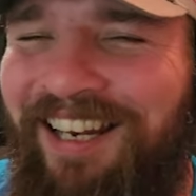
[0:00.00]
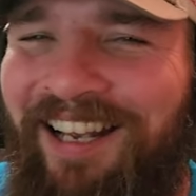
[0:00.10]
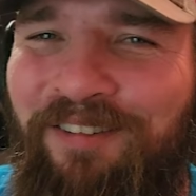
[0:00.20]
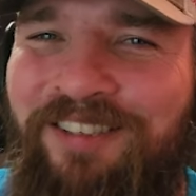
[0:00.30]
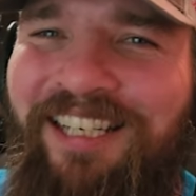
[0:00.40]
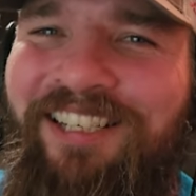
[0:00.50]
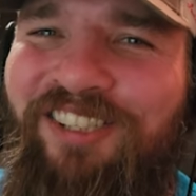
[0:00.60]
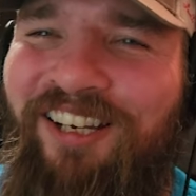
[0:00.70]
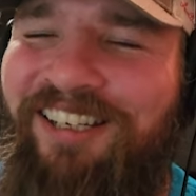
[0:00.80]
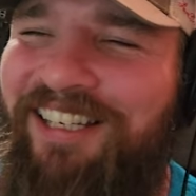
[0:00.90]
seen
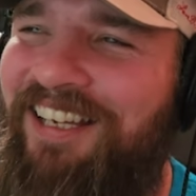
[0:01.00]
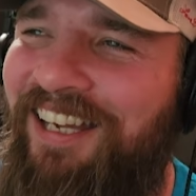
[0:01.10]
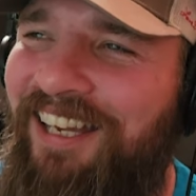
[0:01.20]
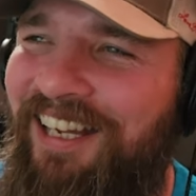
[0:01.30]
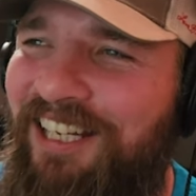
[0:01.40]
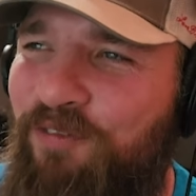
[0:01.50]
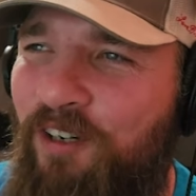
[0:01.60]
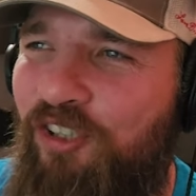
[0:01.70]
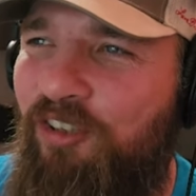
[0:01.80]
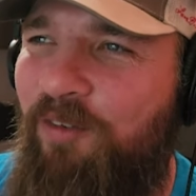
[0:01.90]
ChuckE, and it's
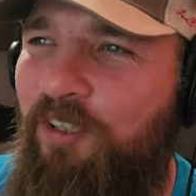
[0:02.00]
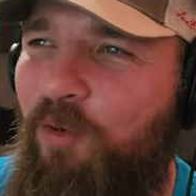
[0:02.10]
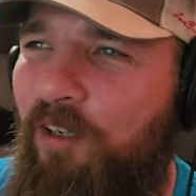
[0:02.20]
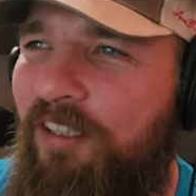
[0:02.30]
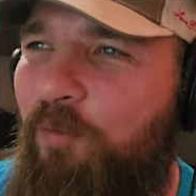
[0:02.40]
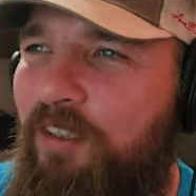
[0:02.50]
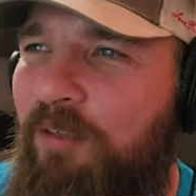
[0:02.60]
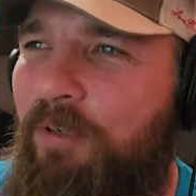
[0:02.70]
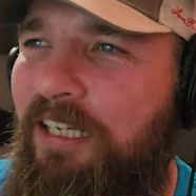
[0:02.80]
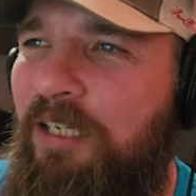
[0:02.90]
frustrating when you're working with
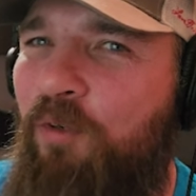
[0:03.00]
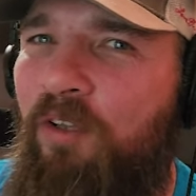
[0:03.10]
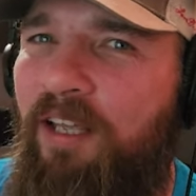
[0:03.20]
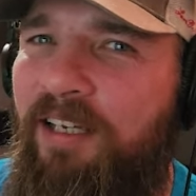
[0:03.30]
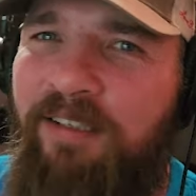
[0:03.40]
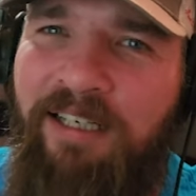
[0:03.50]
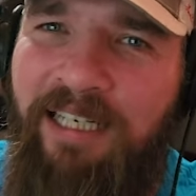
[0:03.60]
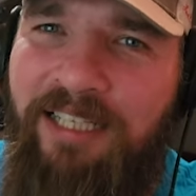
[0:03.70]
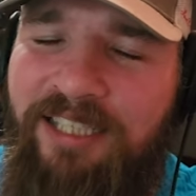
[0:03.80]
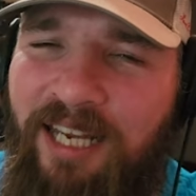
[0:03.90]
him, but he will like
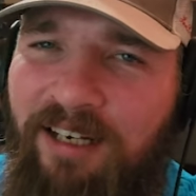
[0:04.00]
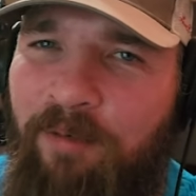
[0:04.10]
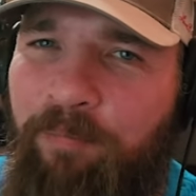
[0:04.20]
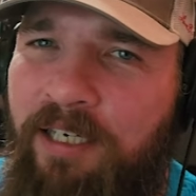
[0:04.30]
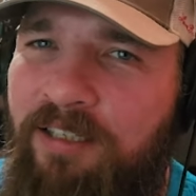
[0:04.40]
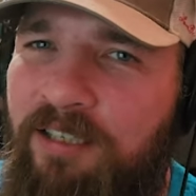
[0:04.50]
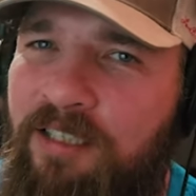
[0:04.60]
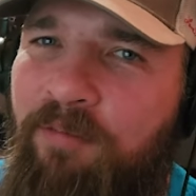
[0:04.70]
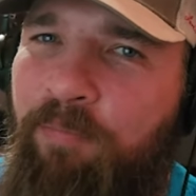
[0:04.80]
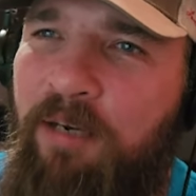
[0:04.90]
tear
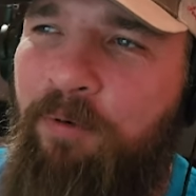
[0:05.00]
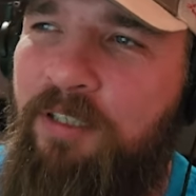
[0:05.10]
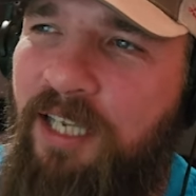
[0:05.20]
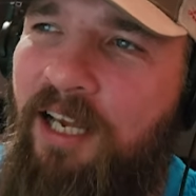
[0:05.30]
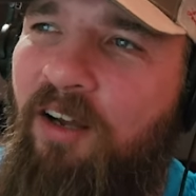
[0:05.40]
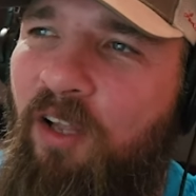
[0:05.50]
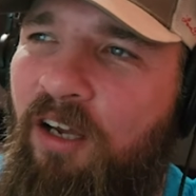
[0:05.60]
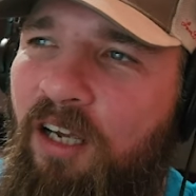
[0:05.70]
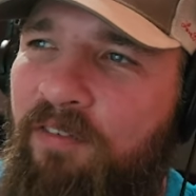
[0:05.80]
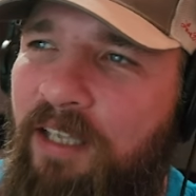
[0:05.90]
pieces of paper towel
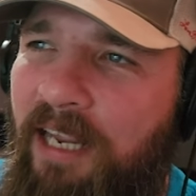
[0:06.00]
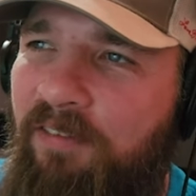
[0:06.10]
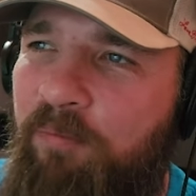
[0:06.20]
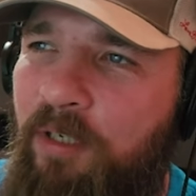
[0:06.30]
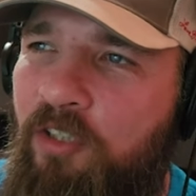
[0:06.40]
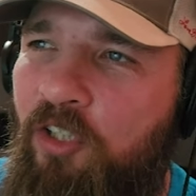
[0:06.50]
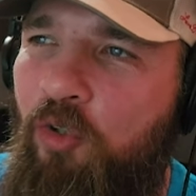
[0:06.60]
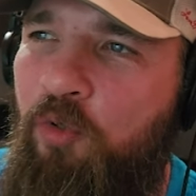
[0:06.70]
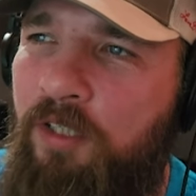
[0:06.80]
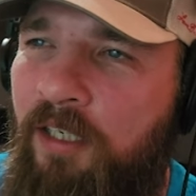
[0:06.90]
off that haven't been
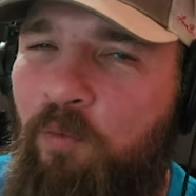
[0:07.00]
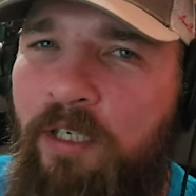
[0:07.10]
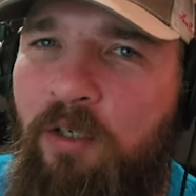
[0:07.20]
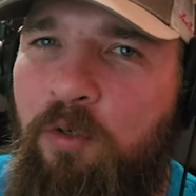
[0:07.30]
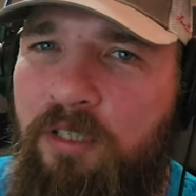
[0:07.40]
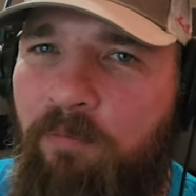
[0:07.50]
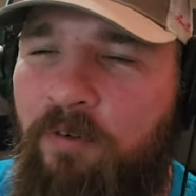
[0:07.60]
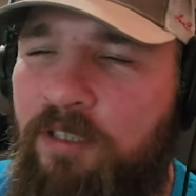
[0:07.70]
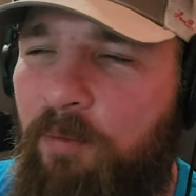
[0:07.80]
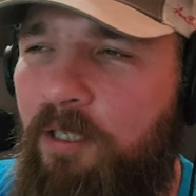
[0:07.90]
used and reuse them
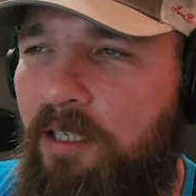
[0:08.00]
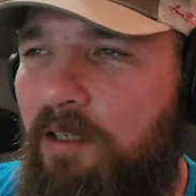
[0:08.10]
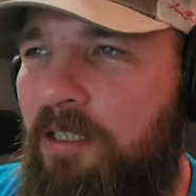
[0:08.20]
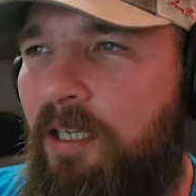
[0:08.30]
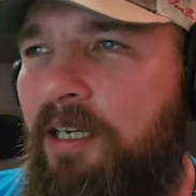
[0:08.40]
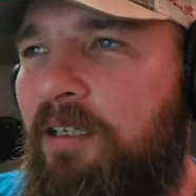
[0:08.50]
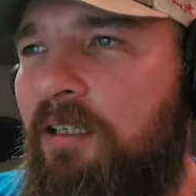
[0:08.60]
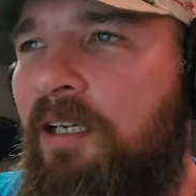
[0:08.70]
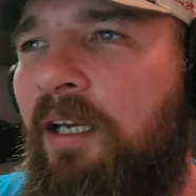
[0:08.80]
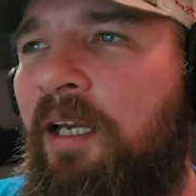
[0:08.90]
for something else
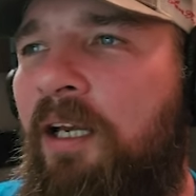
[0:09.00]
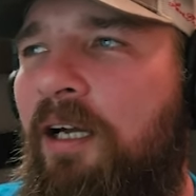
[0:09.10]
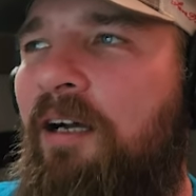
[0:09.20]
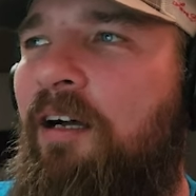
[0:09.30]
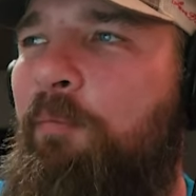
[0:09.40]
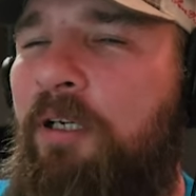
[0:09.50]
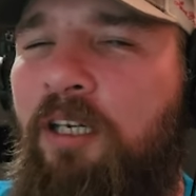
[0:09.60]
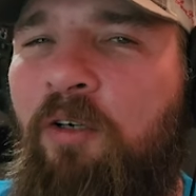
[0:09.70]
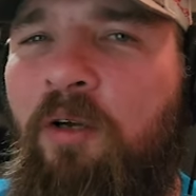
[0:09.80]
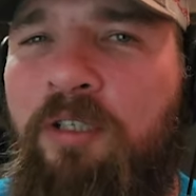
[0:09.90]
later. But
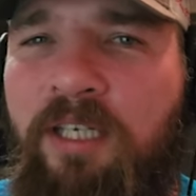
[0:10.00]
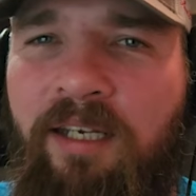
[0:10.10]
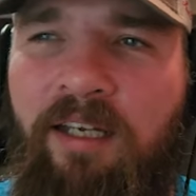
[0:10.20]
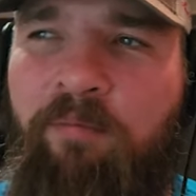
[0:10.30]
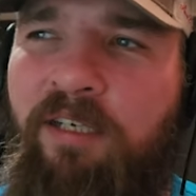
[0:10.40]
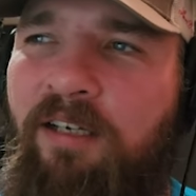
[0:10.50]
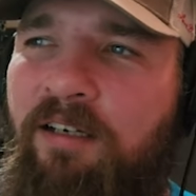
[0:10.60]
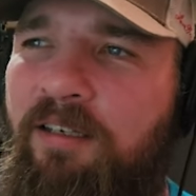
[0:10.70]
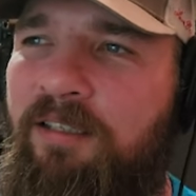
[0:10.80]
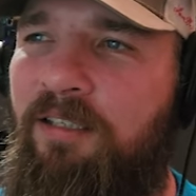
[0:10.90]
kudos to him,
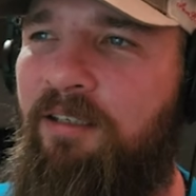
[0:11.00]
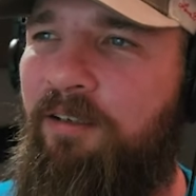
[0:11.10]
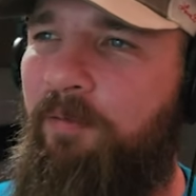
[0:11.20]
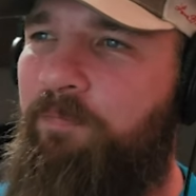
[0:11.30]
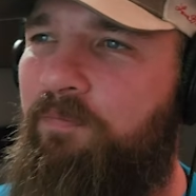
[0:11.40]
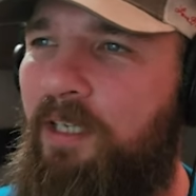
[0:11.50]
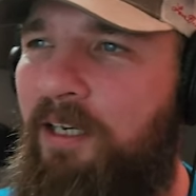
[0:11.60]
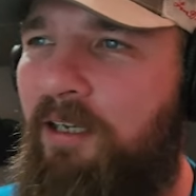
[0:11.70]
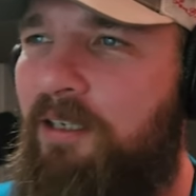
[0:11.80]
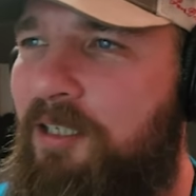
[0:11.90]
because in
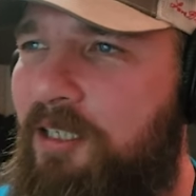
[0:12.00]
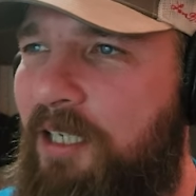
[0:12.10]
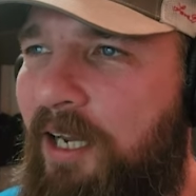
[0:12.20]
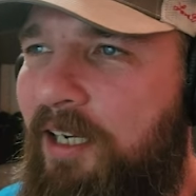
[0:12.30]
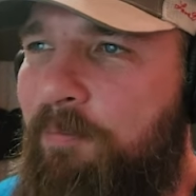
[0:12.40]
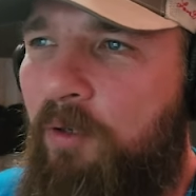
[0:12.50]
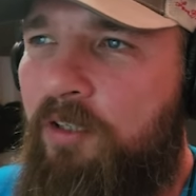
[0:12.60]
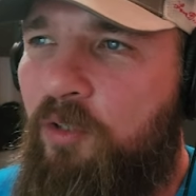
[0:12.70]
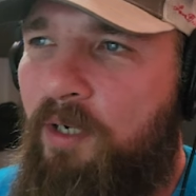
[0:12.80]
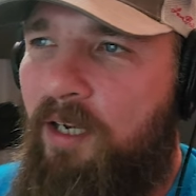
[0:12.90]
a society
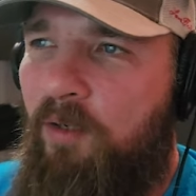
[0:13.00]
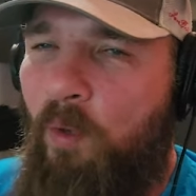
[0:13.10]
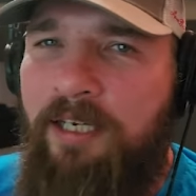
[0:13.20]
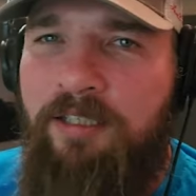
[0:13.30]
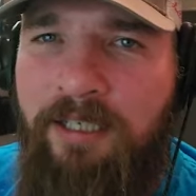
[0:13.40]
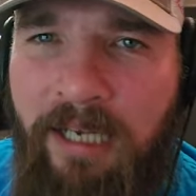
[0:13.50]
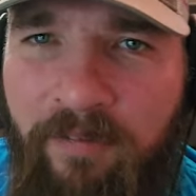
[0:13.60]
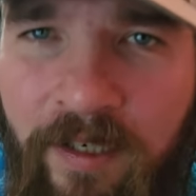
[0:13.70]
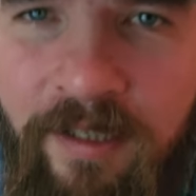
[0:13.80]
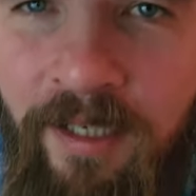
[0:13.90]
built around wasting
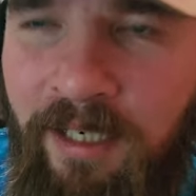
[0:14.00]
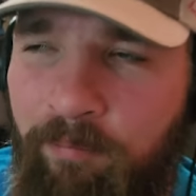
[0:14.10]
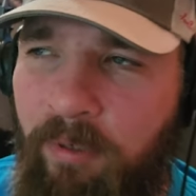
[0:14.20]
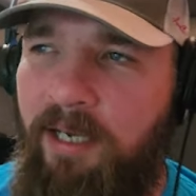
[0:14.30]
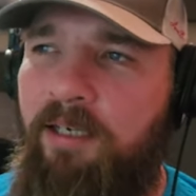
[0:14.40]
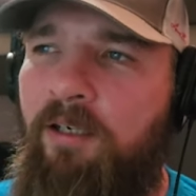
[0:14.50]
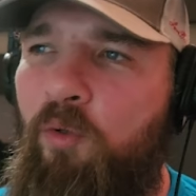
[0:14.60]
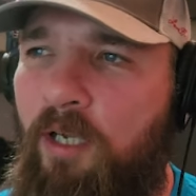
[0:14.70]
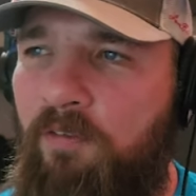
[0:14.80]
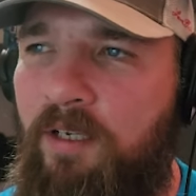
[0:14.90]
everything and buying
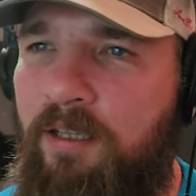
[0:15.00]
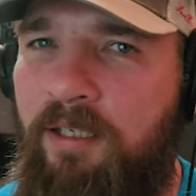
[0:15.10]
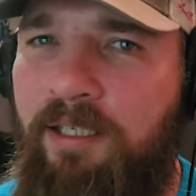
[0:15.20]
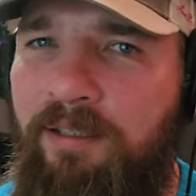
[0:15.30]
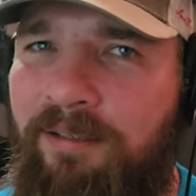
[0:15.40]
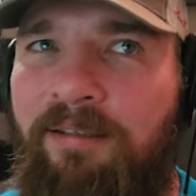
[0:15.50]
new everything,